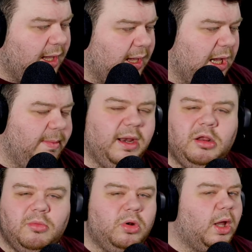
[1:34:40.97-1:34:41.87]
Uh, I may
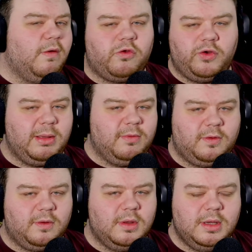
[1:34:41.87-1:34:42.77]
do more live
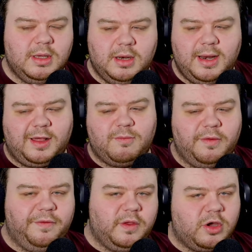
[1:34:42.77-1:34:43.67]
streams next
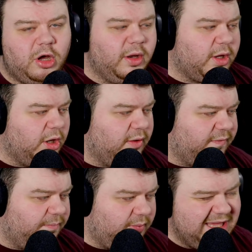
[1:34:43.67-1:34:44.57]
month to kind of, kind
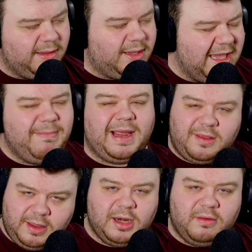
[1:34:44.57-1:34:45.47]
of get back,
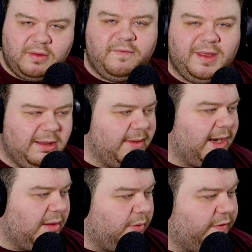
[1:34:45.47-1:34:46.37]
to, you know, to feeling
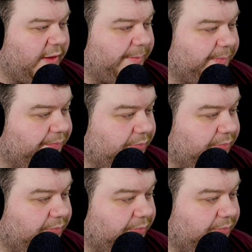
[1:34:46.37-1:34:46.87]
better. We'll see.